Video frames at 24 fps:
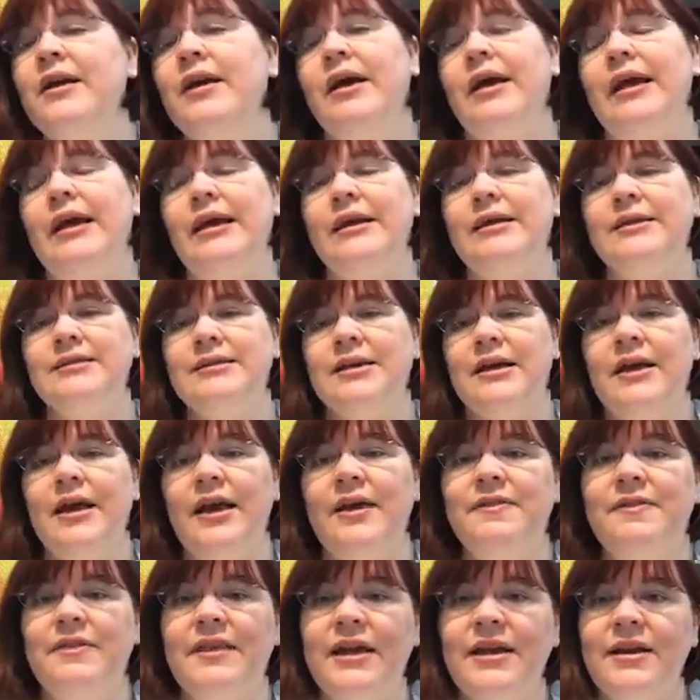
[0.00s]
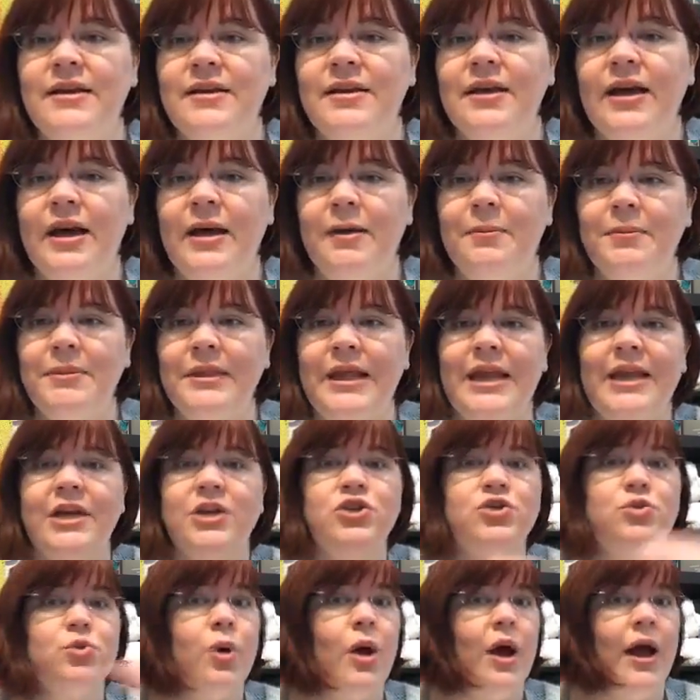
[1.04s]
and uh, and then um, let it
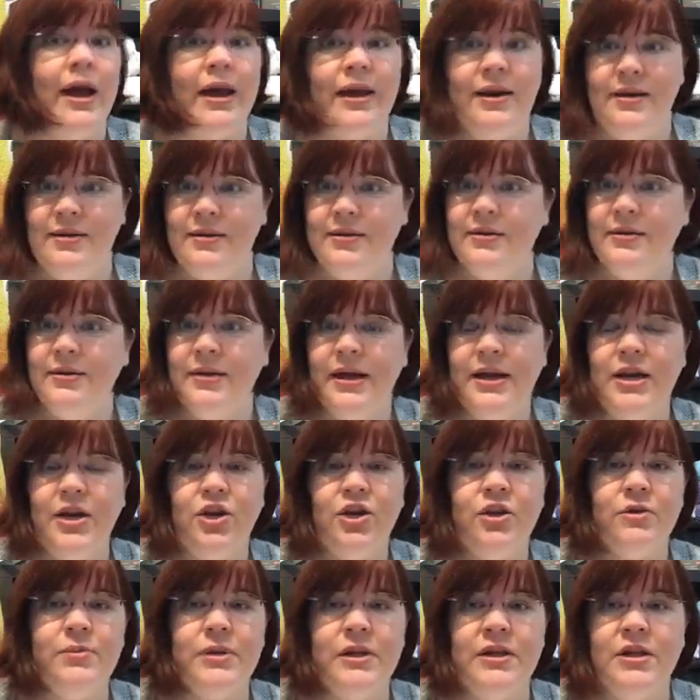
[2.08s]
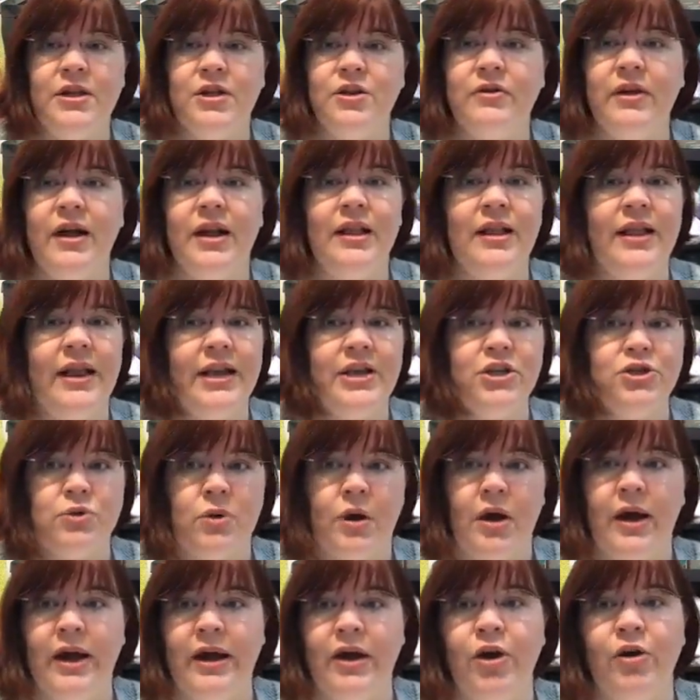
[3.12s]
dry and it could be that you got to let it
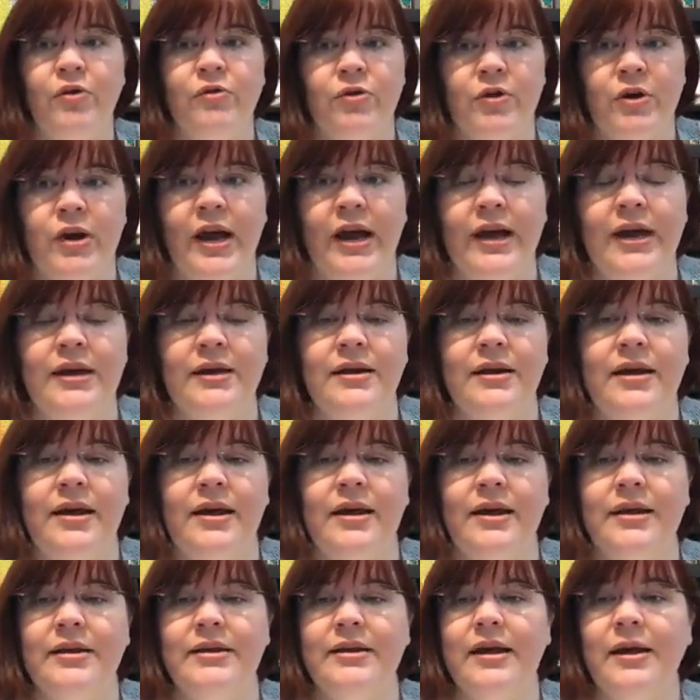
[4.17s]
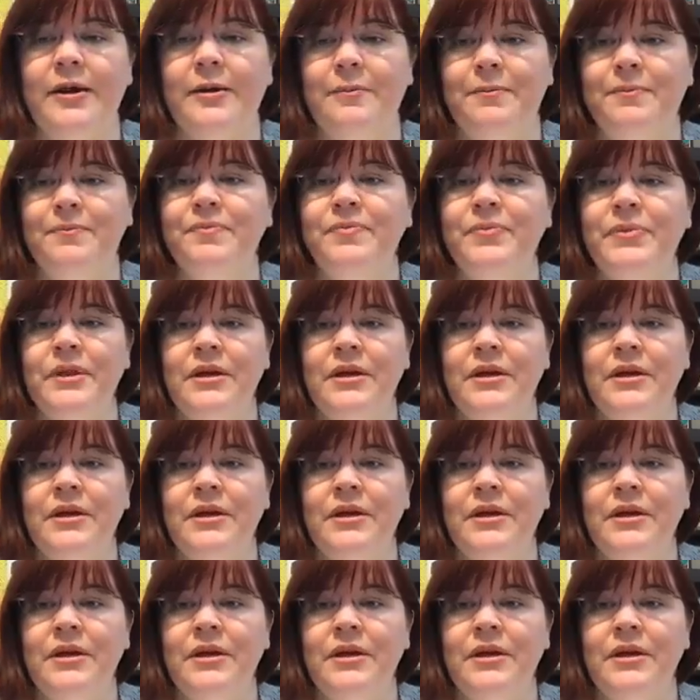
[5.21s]
dry overnight and um,